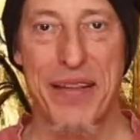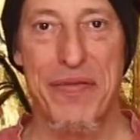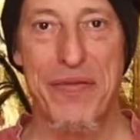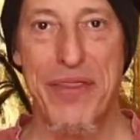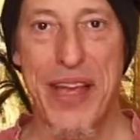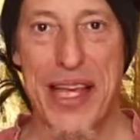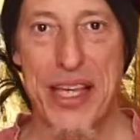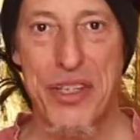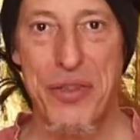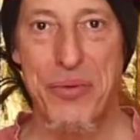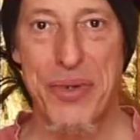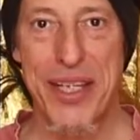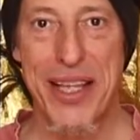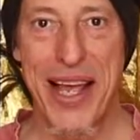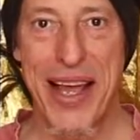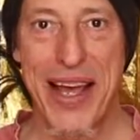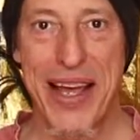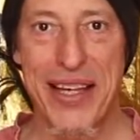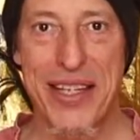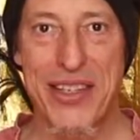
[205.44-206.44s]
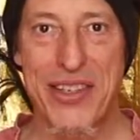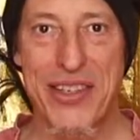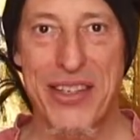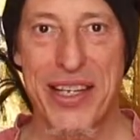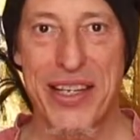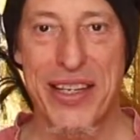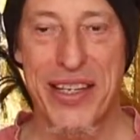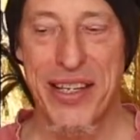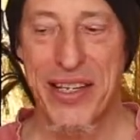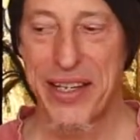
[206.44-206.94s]
face
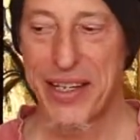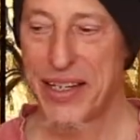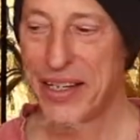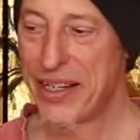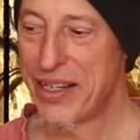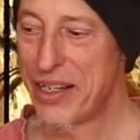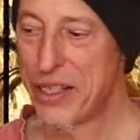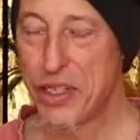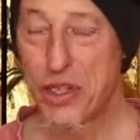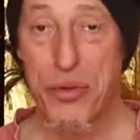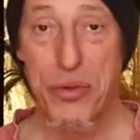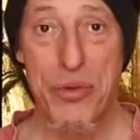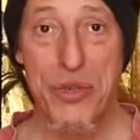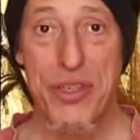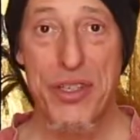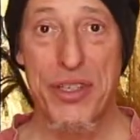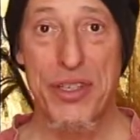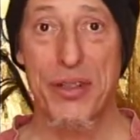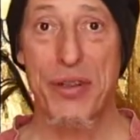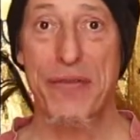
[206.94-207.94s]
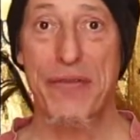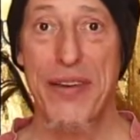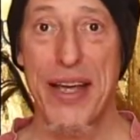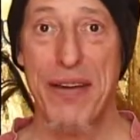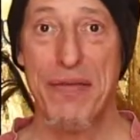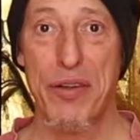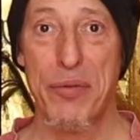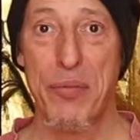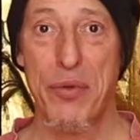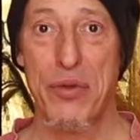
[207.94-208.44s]
relaxed. Choose your
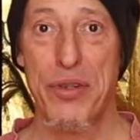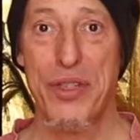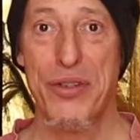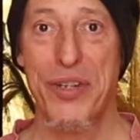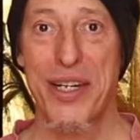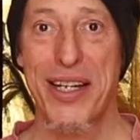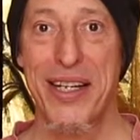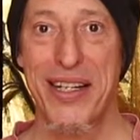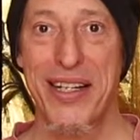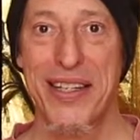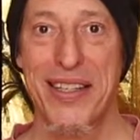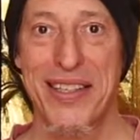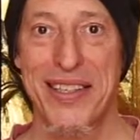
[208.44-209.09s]
favorite mudra,